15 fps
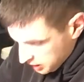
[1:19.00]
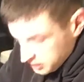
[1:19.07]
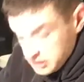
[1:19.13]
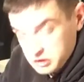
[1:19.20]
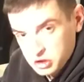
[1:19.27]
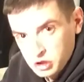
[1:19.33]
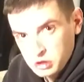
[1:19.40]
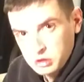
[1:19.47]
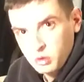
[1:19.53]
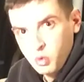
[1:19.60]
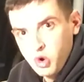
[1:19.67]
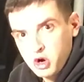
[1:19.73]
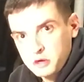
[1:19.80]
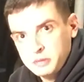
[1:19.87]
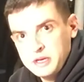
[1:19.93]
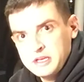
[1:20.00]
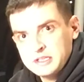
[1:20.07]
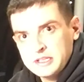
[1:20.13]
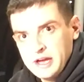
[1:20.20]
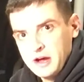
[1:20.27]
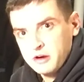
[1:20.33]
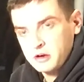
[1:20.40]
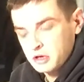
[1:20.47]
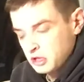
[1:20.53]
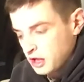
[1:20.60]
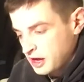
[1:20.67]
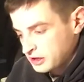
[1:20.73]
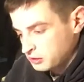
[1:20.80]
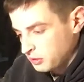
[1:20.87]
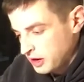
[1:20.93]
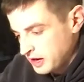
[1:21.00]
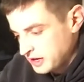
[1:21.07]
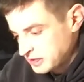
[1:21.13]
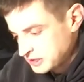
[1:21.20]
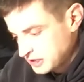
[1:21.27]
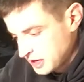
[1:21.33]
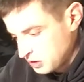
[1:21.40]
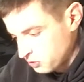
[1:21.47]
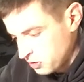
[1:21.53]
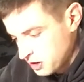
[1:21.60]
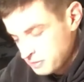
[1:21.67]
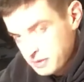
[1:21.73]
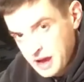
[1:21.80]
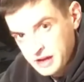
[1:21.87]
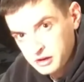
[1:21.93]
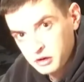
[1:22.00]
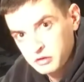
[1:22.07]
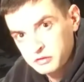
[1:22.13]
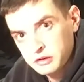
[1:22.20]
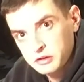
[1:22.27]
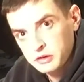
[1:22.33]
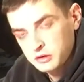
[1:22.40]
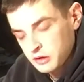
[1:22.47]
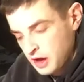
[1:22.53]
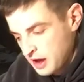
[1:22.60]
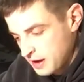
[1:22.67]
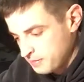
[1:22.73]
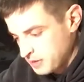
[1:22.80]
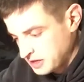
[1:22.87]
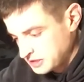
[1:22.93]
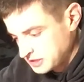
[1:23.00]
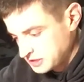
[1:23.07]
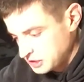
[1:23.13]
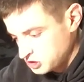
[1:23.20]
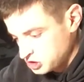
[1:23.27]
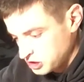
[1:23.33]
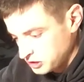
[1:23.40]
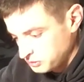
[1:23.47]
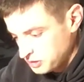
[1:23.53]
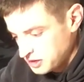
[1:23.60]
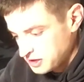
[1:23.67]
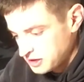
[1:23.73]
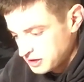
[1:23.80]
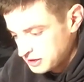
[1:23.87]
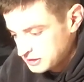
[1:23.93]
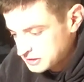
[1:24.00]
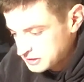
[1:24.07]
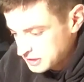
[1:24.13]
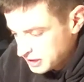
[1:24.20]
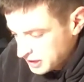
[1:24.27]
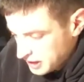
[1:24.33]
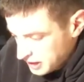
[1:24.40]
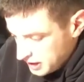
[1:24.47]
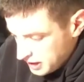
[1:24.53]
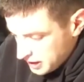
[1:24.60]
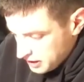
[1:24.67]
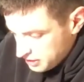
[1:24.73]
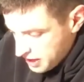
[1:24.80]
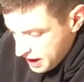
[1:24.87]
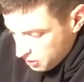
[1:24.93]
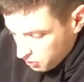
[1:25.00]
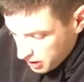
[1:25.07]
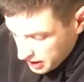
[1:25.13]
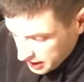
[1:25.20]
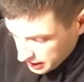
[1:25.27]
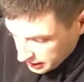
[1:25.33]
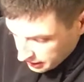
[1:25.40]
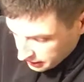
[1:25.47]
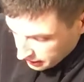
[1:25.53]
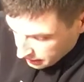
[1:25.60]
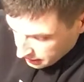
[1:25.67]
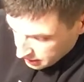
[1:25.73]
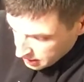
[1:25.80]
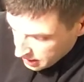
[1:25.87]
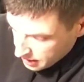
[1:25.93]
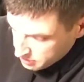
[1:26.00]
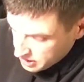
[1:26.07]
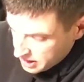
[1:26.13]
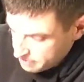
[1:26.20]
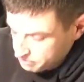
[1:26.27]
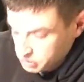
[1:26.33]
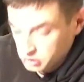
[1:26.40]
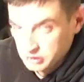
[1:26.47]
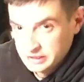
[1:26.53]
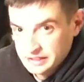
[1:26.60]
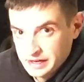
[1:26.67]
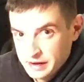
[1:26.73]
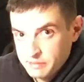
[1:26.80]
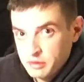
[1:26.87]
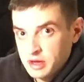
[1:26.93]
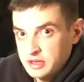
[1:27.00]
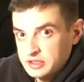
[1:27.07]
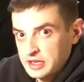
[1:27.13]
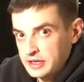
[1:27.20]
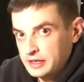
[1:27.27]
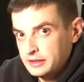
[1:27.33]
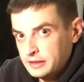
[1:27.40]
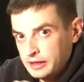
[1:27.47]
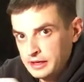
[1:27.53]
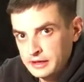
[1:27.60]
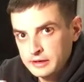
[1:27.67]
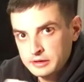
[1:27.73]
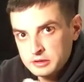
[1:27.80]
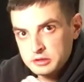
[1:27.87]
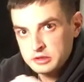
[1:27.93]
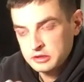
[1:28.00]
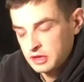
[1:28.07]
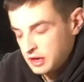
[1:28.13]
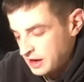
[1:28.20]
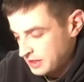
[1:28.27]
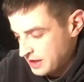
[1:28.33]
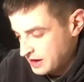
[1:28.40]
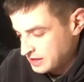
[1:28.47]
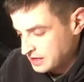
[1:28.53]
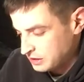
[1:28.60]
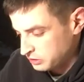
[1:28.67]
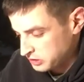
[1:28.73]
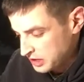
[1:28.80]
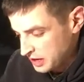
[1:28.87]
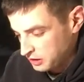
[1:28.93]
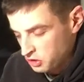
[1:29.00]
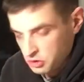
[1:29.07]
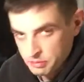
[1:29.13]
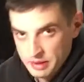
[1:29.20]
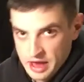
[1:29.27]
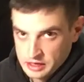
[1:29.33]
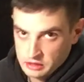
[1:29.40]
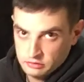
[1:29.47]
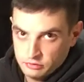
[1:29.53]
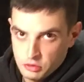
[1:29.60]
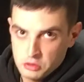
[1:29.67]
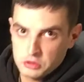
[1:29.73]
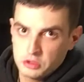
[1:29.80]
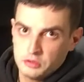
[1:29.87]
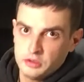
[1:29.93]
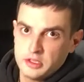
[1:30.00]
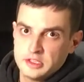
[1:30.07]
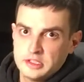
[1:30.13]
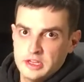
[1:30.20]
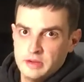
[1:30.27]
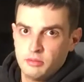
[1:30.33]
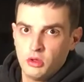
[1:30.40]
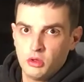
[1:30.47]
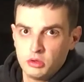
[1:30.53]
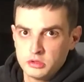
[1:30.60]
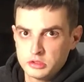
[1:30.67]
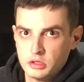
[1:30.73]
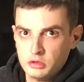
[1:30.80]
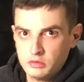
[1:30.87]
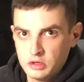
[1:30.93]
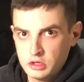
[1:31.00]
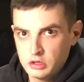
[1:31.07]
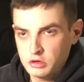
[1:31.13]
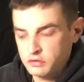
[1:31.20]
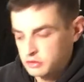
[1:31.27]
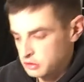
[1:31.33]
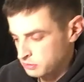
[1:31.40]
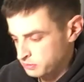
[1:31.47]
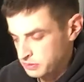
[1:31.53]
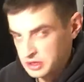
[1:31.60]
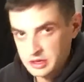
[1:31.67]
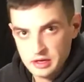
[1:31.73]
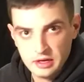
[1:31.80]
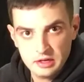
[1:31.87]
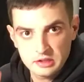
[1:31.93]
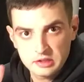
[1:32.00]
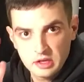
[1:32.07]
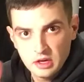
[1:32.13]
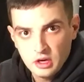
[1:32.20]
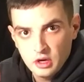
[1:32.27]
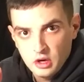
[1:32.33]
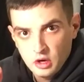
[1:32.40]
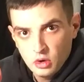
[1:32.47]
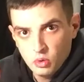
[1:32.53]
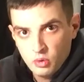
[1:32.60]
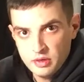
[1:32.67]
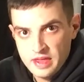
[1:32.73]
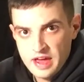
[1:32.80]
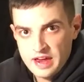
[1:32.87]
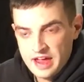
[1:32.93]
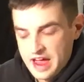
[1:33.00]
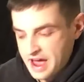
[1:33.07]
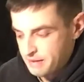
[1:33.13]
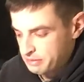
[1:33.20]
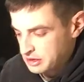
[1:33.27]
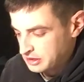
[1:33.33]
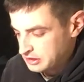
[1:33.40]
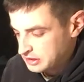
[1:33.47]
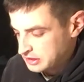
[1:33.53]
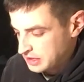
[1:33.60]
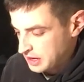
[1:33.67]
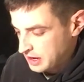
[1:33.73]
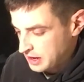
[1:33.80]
then turn the workpiece counterclockwise and run back over my stitching, because that way I'm not building up a ton of layers and that needle's not going back and forth over the same holes over and over, because when that happens,